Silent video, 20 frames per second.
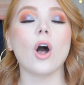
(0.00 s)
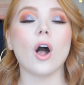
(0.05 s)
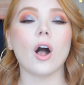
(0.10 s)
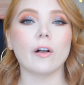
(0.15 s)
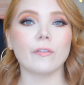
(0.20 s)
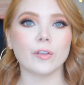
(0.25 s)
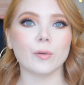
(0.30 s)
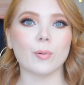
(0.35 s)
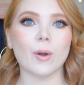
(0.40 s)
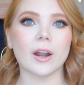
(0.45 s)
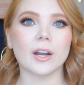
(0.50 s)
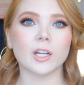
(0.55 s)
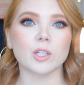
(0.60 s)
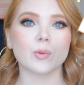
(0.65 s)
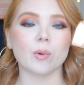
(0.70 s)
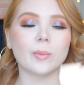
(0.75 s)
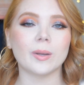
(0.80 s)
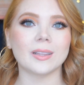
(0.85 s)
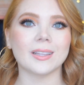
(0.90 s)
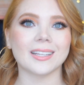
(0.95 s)
All of the products
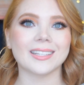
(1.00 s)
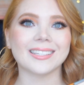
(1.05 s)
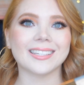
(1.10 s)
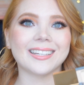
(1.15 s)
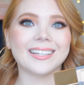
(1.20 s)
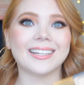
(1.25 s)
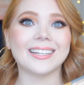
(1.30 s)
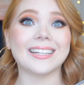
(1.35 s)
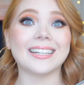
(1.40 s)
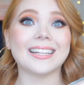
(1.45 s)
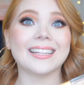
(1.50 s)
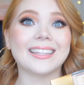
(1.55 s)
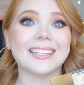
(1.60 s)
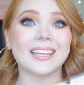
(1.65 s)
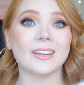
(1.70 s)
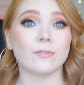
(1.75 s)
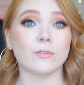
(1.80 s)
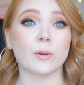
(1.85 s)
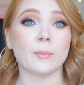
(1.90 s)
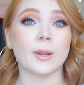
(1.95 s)
will be listed in the
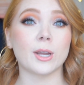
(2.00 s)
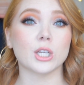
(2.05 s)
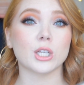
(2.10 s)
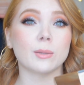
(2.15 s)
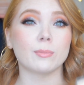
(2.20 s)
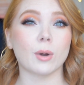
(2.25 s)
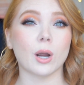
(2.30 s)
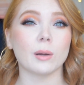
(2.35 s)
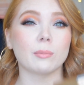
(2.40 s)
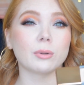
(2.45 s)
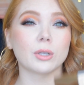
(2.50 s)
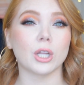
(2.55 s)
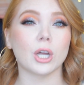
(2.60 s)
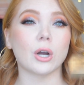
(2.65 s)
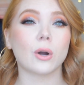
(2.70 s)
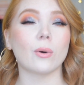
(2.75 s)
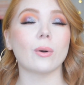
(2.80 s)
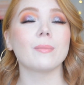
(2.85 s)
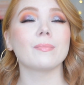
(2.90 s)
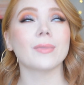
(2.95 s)
information bar
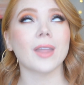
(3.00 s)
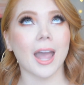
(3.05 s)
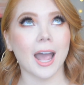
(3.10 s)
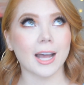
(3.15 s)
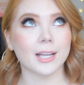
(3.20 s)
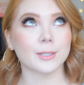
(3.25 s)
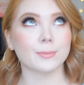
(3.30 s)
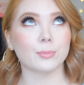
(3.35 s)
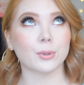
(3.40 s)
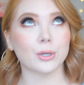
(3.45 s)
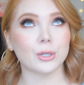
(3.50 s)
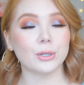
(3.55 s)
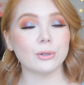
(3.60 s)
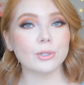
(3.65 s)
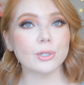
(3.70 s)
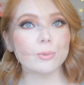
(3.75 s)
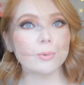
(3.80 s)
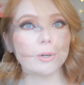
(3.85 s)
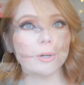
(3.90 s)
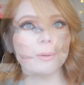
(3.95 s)
below as per
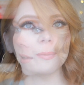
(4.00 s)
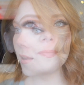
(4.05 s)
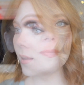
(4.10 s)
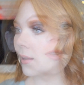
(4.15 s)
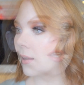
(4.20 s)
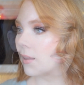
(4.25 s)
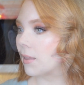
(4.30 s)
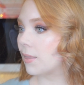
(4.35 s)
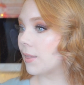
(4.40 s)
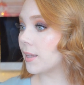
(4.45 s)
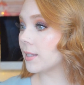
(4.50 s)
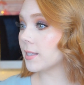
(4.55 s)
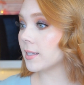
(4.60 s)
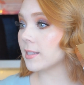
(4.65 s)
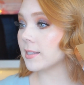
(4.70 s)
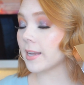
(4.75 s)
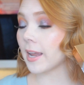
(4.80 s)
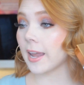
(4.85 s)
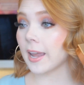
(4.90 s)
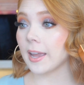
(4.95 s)
usual. This
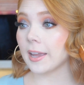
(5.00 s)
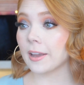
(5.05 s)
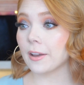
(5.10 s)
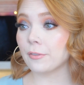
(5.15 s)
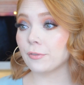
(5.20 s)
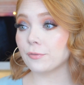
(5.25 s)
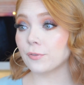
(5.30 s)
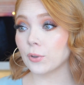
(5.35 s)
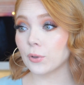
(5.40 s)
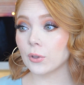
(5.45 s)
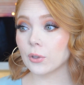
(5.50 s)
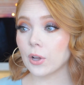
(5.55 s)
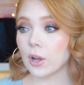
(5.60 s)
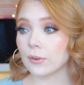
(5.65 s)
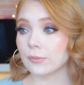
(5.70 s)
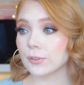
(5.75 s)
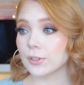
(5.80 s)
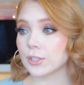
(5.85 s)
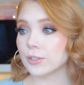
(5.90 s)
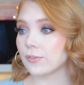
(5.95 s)
is a full
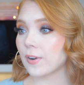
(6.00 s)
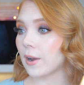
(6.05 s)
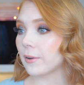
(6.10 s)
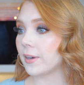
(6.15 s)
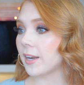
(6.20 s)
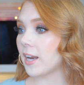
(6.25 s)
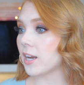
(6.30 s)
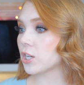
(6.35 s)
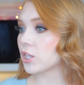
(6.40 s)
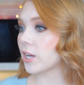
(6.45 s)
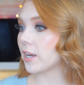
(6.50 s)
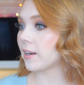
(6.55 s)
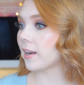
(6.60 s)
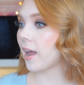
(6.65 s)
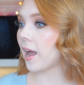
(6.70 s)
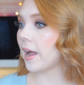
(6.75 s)
coverage foundation.